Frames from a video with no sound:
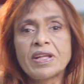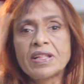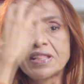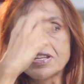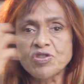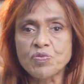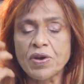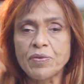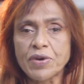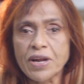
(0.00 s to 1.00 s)
This
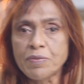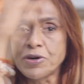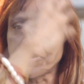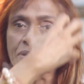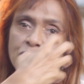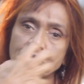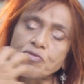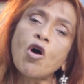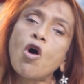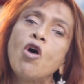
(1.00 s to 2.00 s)
way we are able to remove
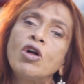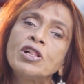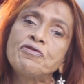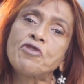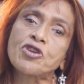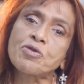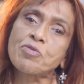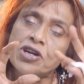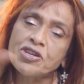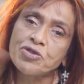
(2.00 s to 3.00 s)
all the foreign
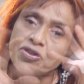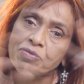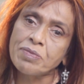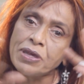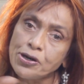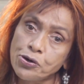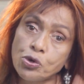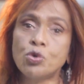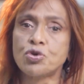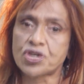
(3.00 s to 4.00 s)
bodies which may be
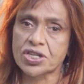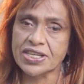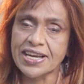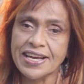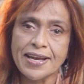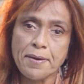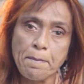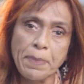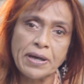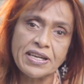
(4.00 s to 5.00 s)
loose.
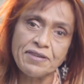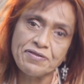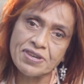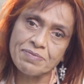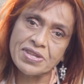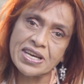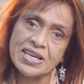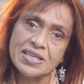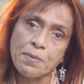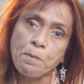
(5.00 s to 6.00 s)
But if something
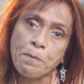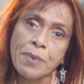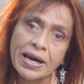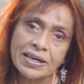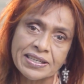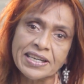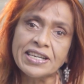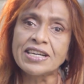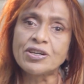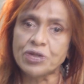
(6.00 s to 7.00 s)
is
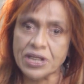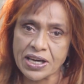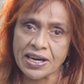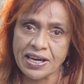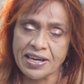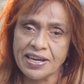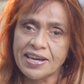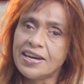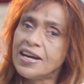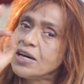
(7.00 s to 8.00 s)
impacted into the eye,
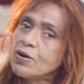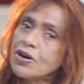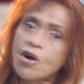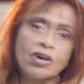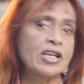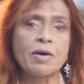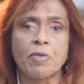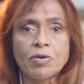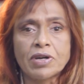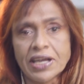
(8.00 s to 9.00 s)
it will not come
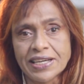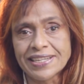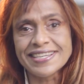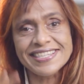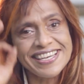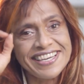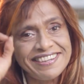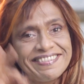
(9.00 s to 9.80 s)
out like this.